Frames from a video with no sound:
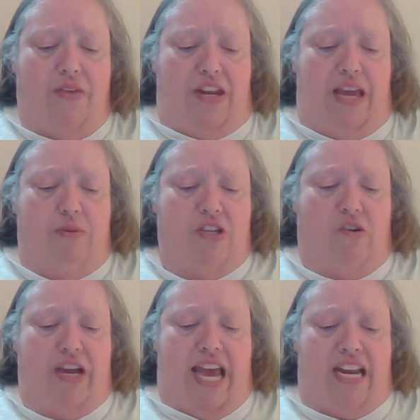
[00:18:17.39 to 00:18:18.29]
and he was
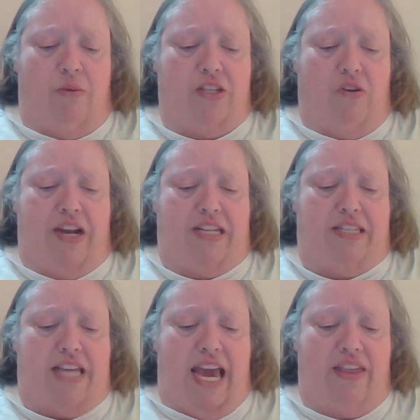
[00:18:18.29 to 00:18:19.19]
going and it was going to
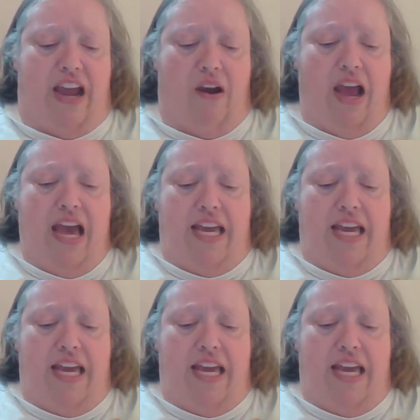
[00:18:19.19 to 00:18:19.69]
stay there.